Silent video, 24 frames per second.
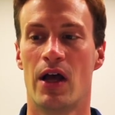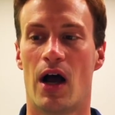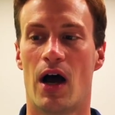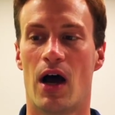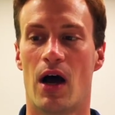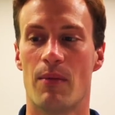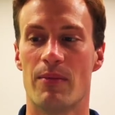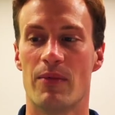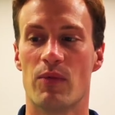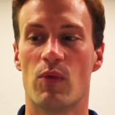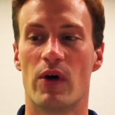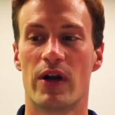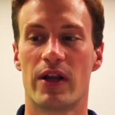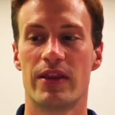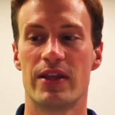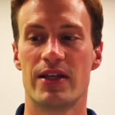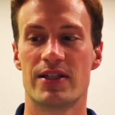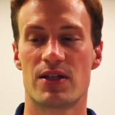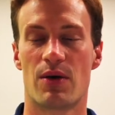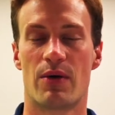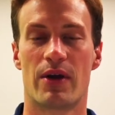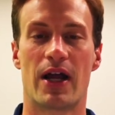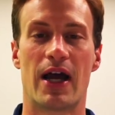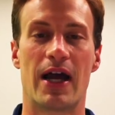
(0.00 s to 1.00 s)
Um, one of
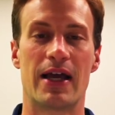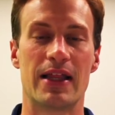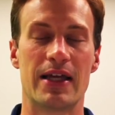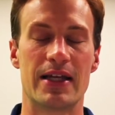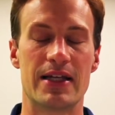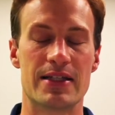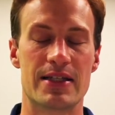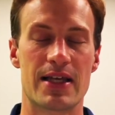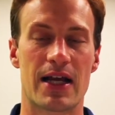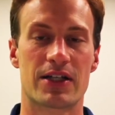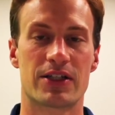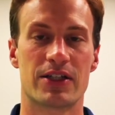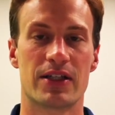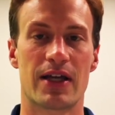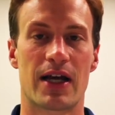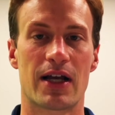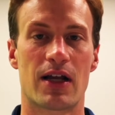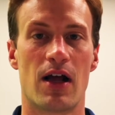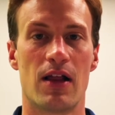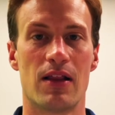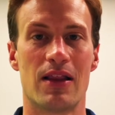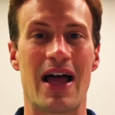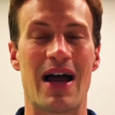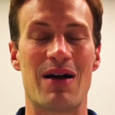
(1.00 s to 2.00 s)
these I want to highlight is actually that
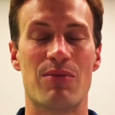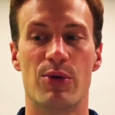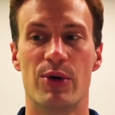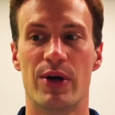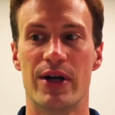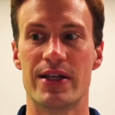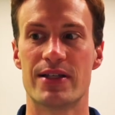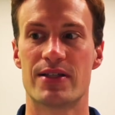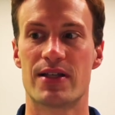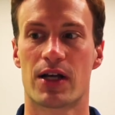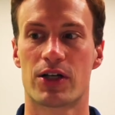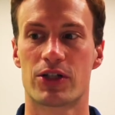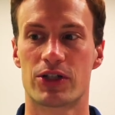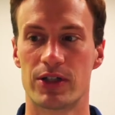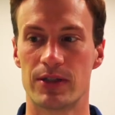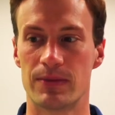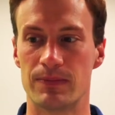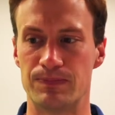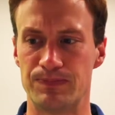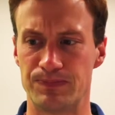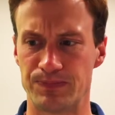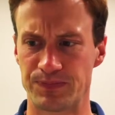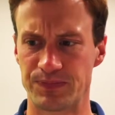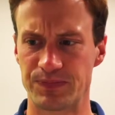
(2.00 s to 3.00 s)
collaborate
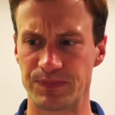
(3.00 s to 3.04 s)
section,